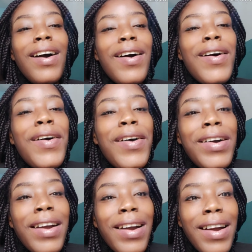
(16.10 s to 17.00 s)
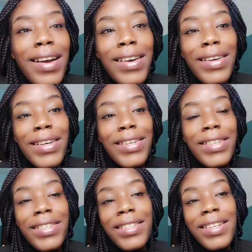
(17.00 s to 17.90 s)
Oh
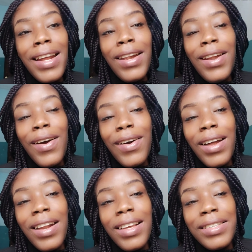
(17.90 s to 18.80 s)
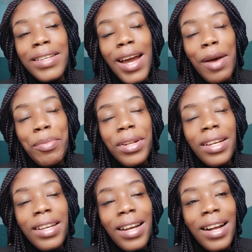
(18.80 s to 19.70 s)
gosh, a lot is
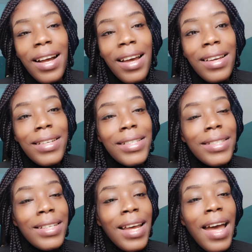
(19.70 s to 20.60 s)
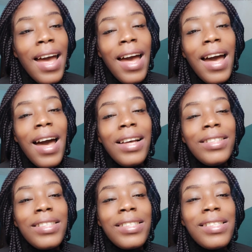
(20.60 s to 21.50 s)
happening guys. I
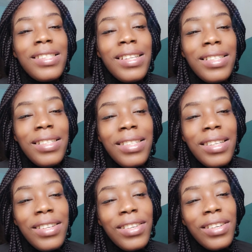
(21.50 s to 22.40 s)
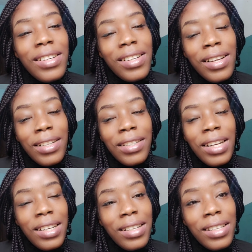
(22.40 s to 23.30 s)
just started this skincare
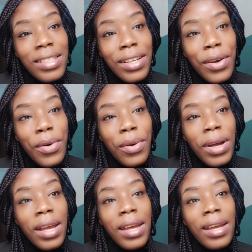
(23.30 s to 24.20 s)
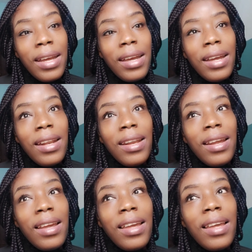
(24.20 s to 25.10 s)
3 days ago and
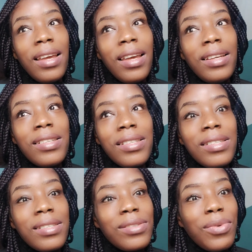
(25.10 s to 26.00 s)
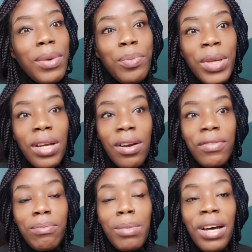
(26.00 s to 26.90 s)
it just swept me off
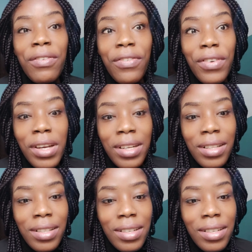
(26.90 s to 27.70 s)
my feet.